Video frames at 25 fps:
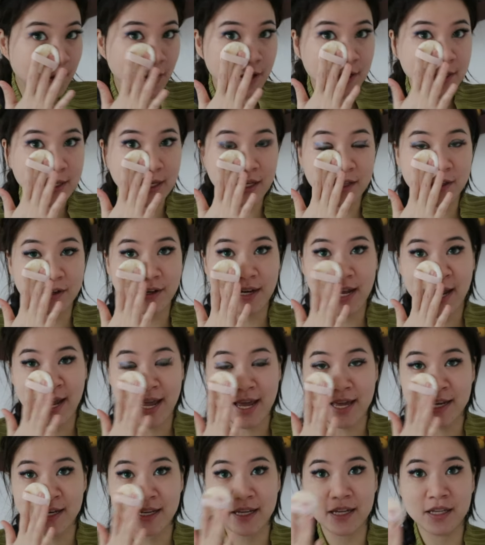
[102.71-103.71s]
On the other
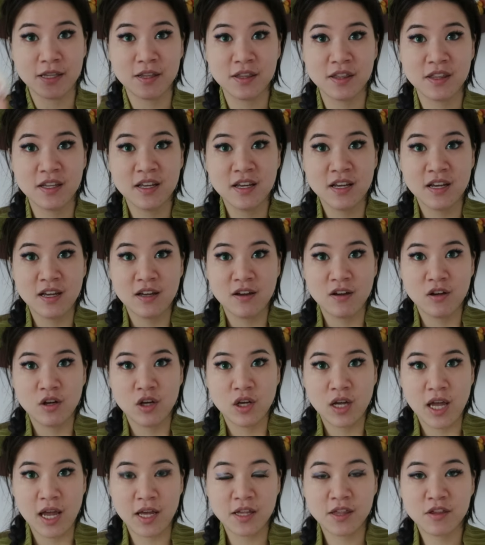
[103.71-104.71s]
hand, it's
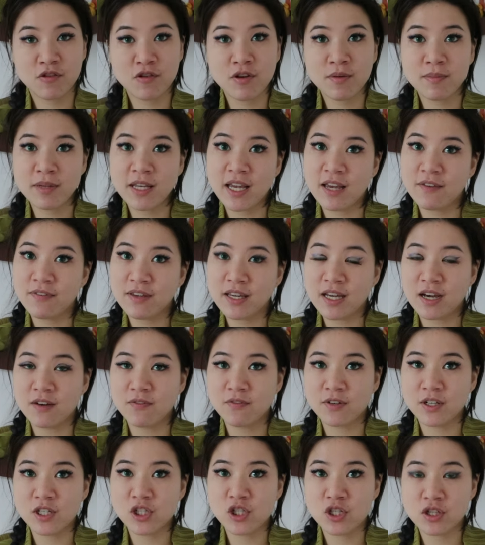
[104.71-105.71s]
extremely heavy
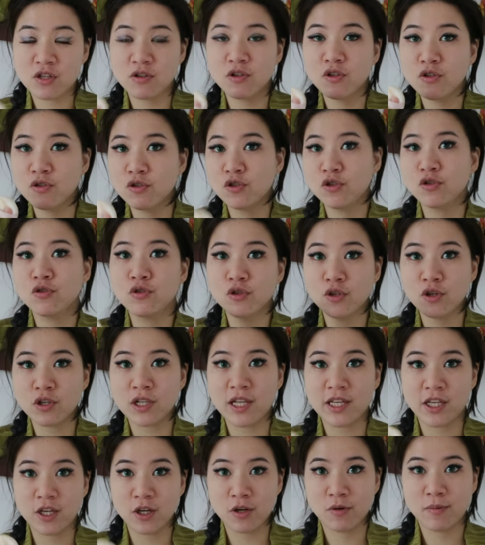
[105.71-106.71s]
coverage, so you do look
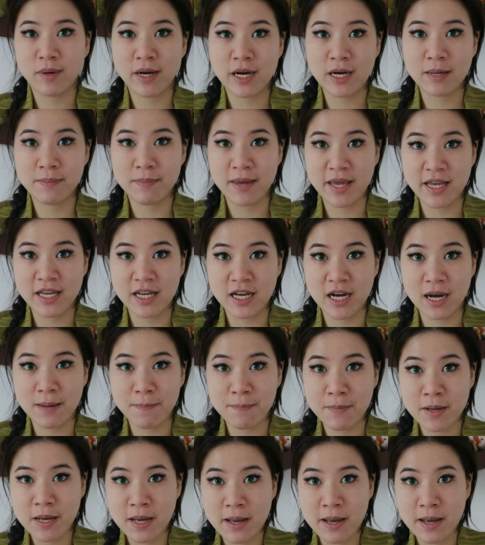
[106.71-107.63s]
like you're wearing makeup.